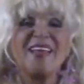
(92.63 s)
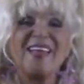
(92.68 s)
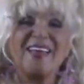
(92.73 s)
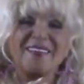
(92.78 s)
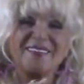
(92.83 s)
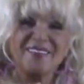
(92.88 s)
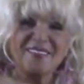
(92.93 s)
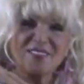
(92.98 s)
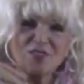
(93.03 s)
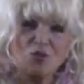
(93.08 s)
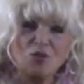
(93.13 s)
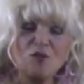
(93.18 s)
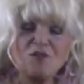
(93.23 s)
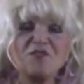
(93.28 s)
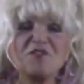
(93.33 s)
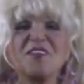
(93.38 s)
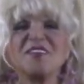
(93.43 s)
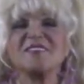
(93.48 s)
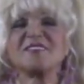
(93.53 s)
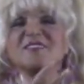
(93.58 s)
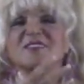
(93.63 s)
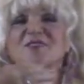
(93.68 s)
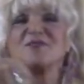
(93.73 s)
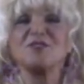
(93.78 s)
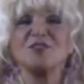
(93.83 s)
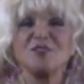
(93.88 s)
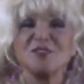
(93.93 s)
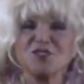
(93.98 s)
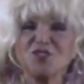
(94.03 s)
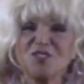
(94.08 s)
And this whole
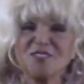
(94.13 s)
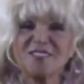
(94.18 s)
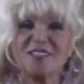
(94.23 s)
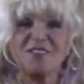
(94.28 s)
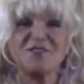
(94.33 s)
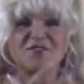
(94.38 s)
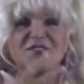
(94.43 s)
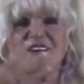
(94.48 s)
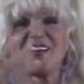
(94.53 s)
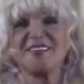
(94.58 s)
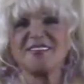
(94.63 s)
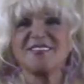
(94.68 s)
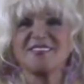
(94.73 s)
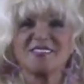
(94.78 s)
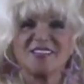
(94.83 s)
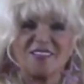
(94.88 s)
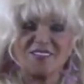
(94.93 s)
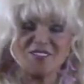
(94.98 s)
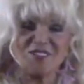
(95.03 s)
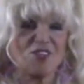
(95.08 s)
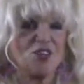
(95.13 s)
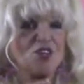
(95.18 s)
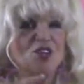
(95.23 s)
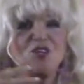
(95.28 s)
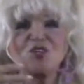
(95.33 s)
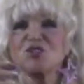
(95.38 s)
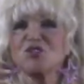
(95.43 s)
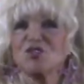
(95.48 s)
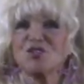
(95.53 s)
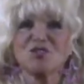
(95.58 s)
festival just invites us
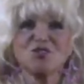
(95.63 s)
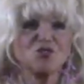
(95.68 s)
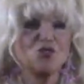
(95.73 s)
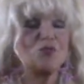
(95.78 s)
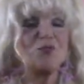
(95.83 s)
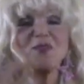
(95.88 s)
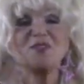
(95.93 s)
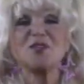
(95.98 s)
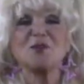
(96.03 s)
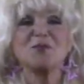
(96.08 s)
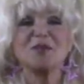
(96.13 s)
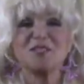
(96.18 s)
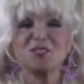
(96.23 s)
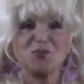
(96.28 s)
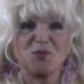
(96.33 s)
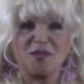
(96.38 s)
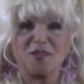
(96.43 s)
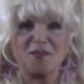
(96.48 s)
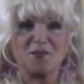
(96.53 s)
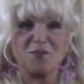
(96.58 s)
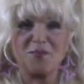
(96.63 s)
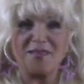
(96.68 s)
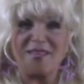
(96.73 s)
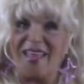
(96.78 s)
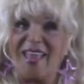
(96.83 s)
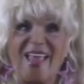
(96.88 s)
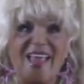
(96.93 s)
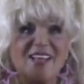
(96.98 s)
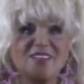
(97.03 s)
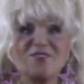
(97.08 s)
just to be the best we can be
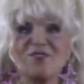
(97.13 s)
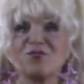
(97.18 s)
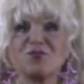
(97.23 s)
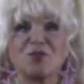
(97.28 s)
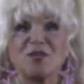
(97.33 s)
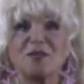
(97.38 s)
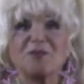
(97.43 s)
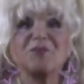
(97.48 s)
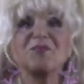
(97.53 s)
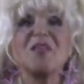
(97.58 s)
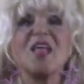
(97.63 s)
and free.